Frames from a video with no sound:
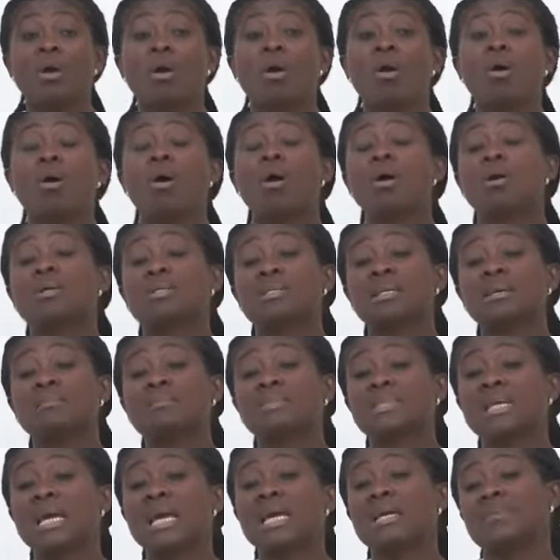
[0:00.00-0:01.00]
Or
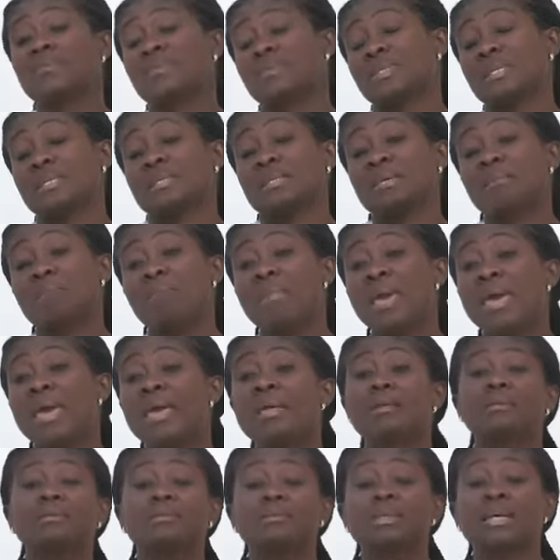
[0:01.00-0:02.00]
sometimes it's a
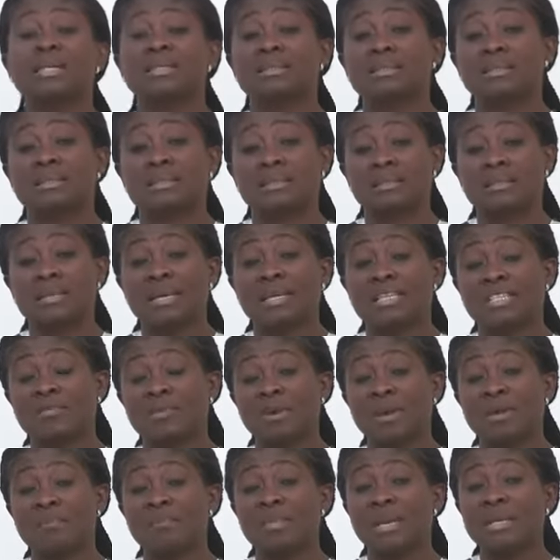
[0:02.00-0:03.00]
male that is the
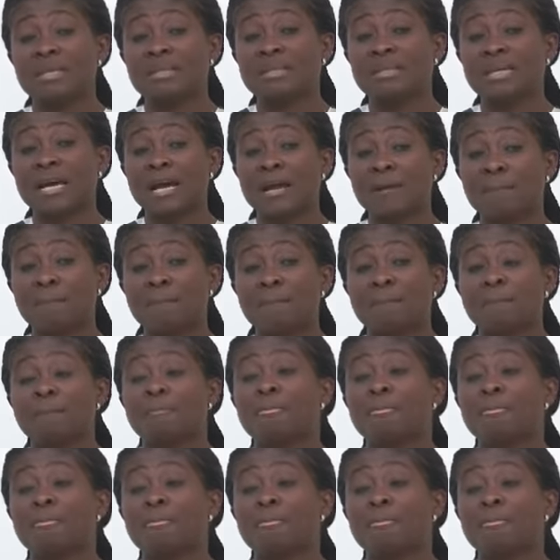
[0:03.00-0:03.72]
experimenter,